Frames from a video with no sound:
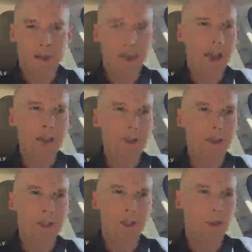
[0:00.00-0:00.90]
Like,
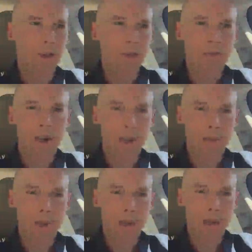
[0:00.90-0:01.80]
anyone can really
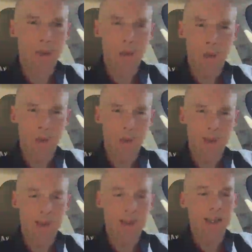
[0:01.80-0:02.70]
find me, anyone can
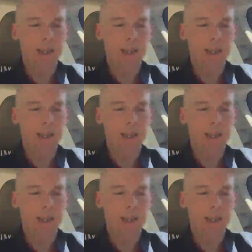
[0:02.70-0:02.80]
really see